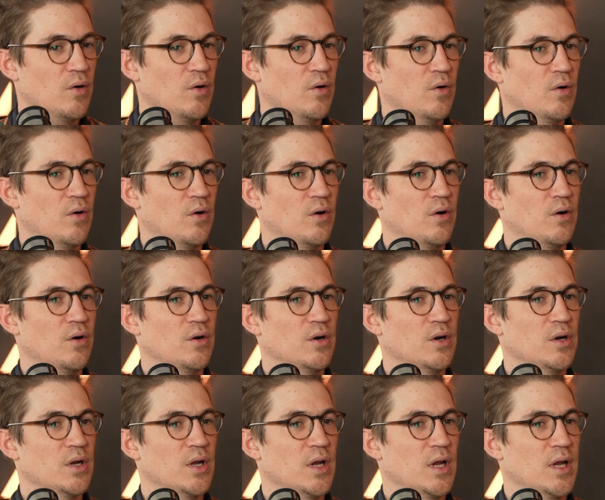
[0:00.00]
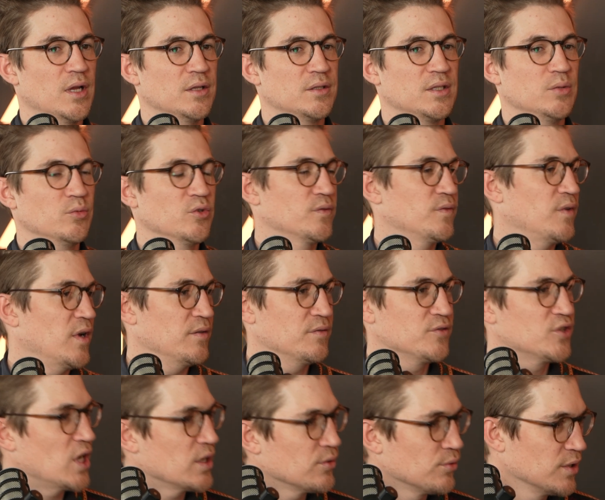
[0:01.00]
or a team of
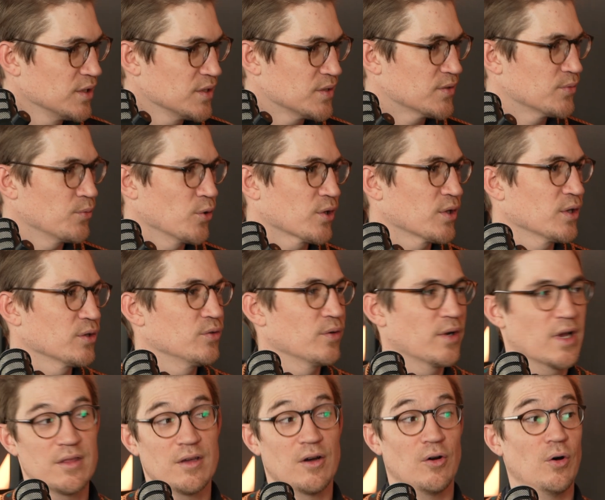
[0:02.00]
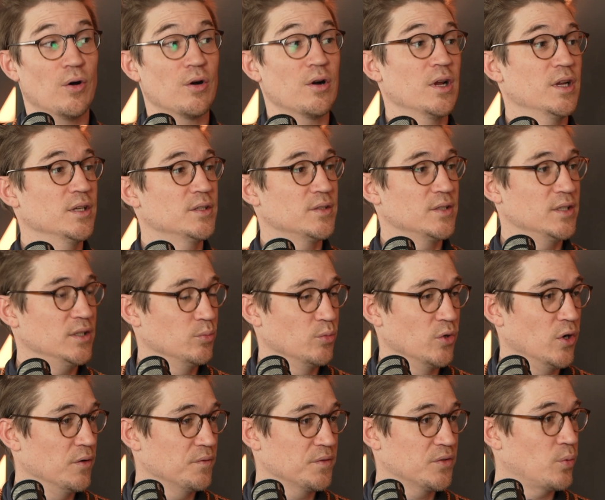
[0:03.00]
5 generalists working together, or a
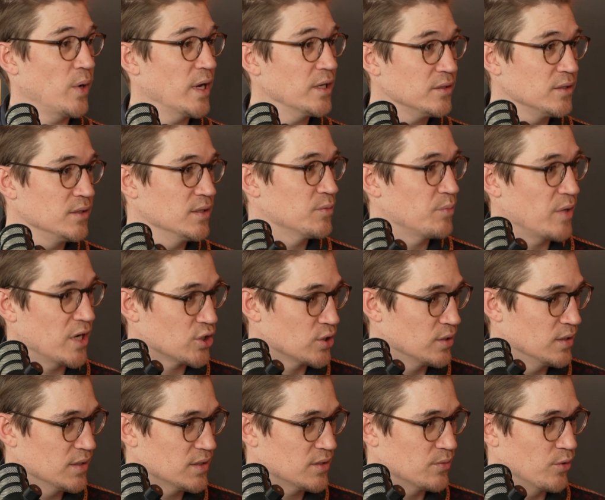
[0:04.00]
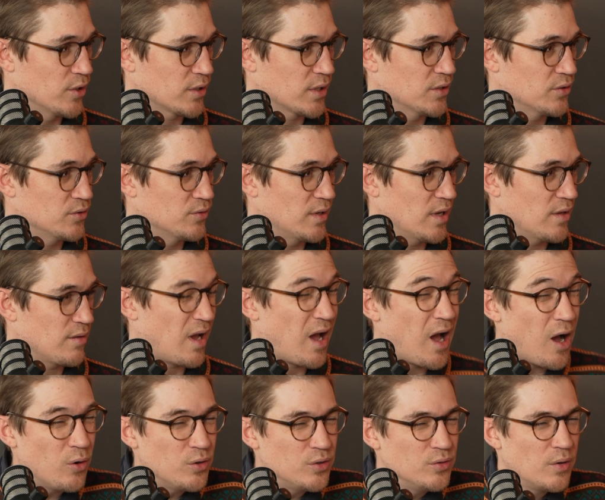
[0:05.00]
team of 20 specialists working together,
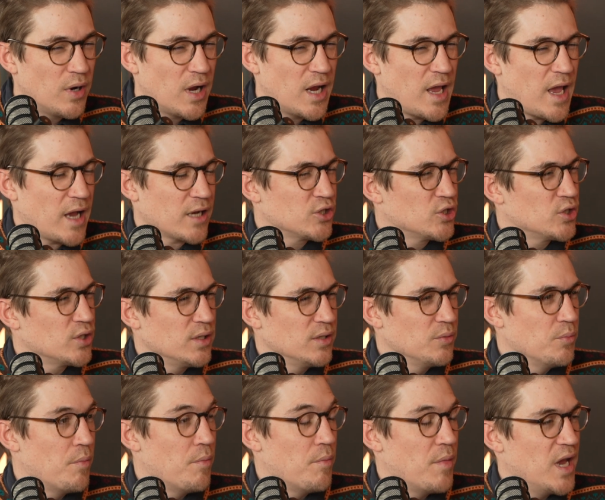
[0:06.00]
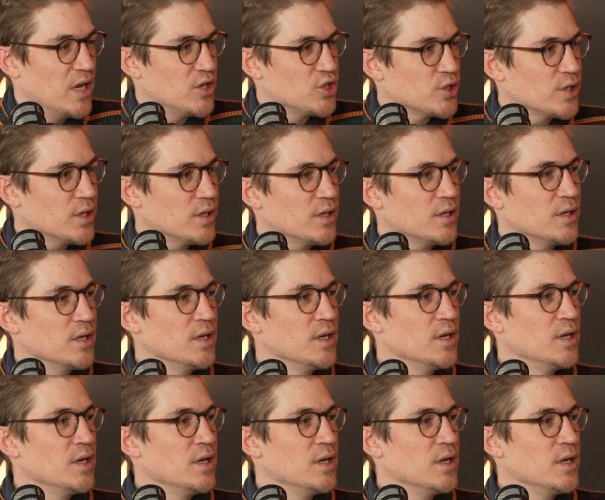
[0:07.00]
how do I actually measure